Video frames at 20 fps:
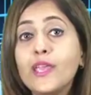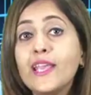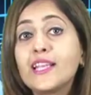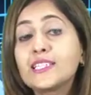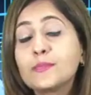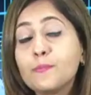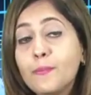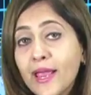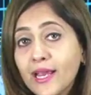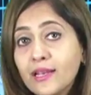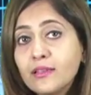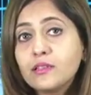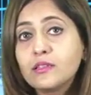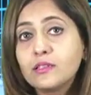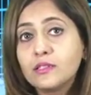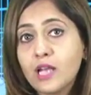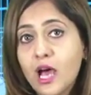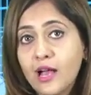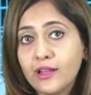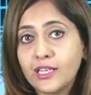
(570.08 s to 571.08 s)
we expect a
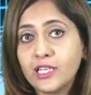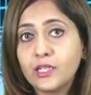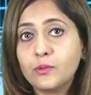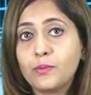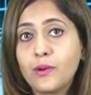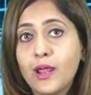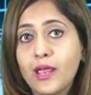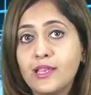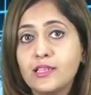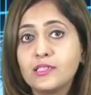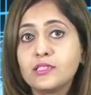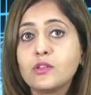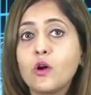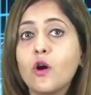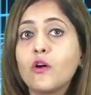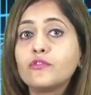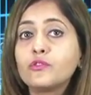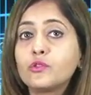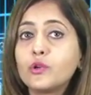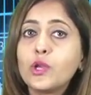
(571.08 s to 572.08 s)
target price
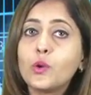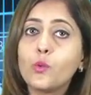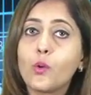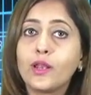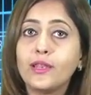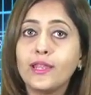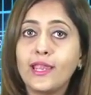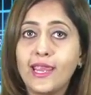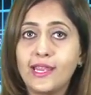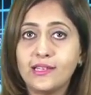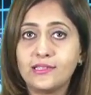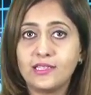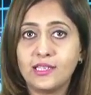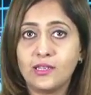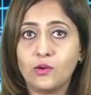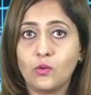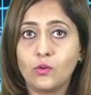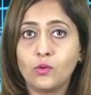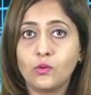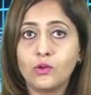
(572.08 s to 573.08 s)
of
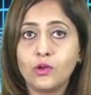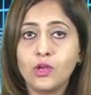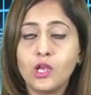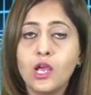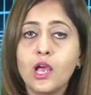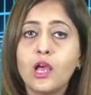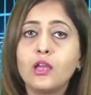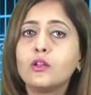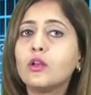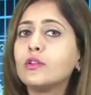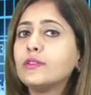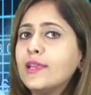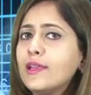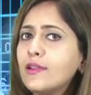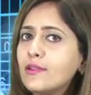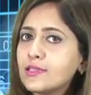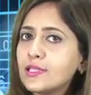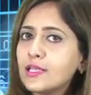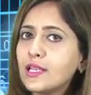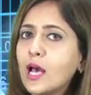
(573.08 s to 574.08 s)
3,180. Now there
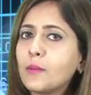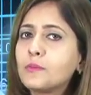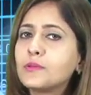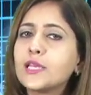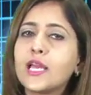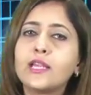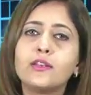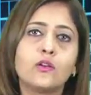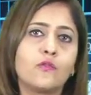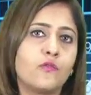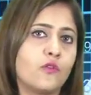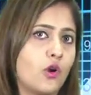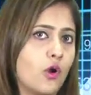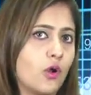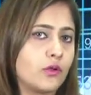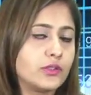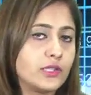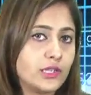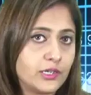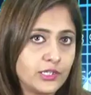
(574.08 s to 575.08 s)
is an upside of
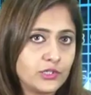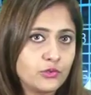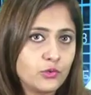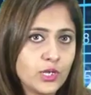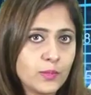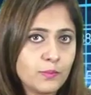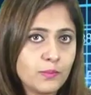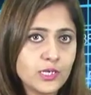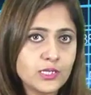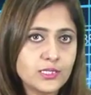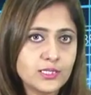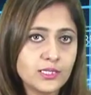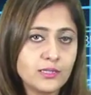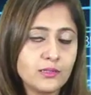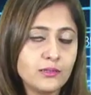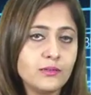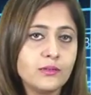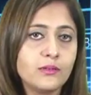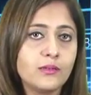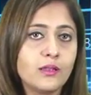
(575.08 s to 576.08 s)
around 33%.
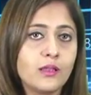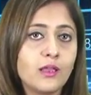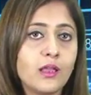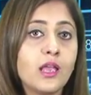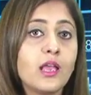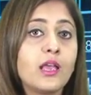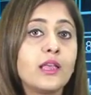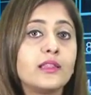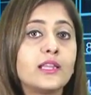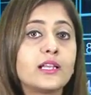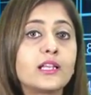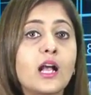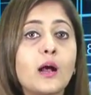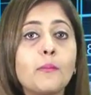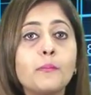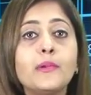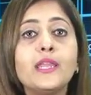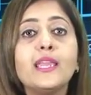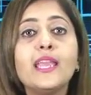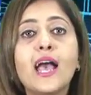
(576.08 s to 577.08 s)
The
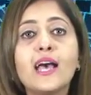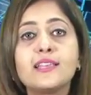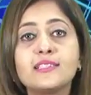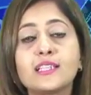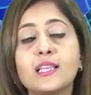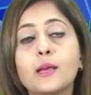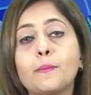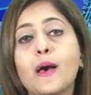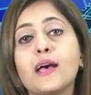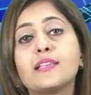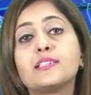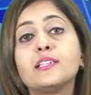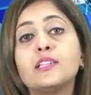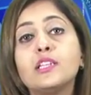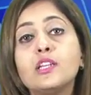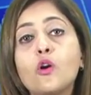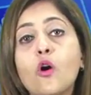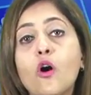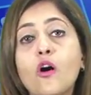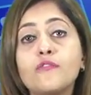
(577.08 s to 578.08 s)
company has a
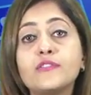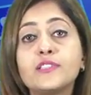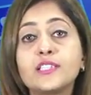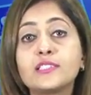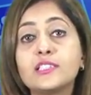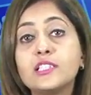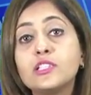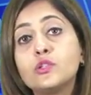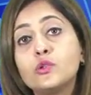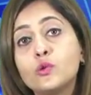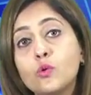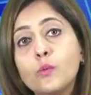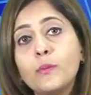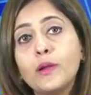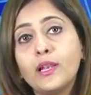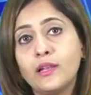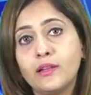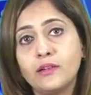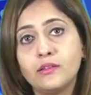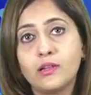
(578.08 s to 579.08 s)
capacity of 62
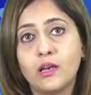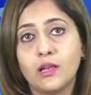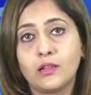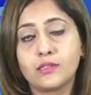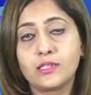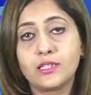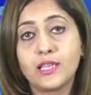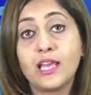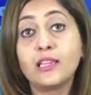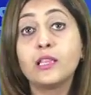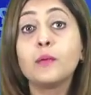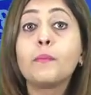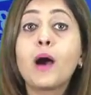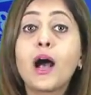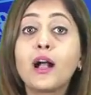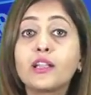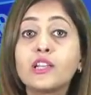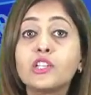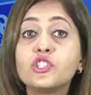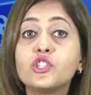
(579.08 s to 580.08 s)
million tons and the
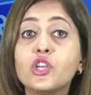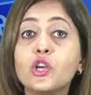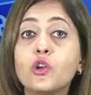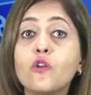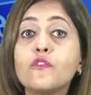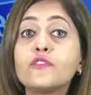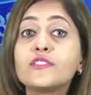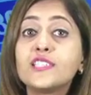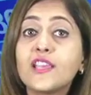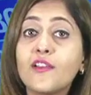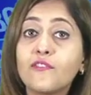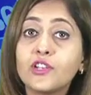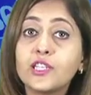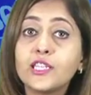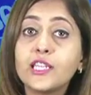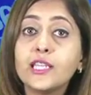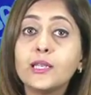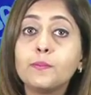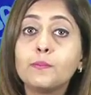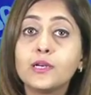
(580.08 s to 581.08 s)
market share of
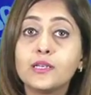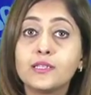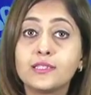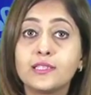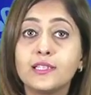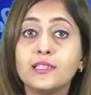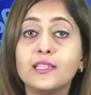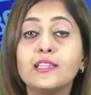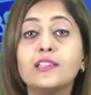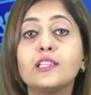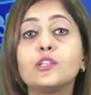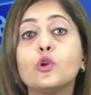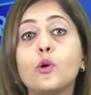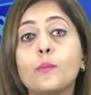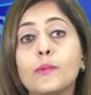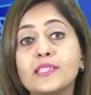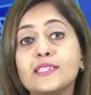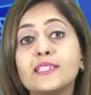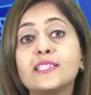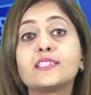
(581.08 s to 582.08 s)
17% in the
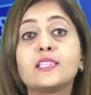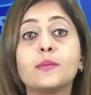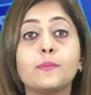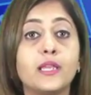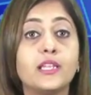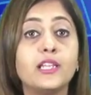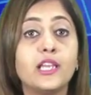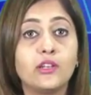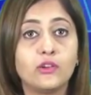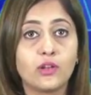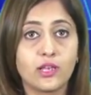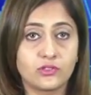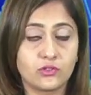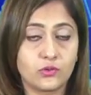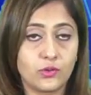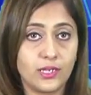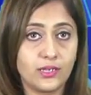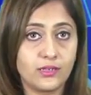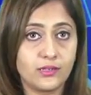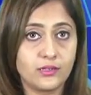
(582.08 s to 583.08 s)
domestic cement
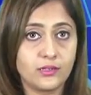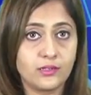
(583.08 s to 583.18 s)
industry.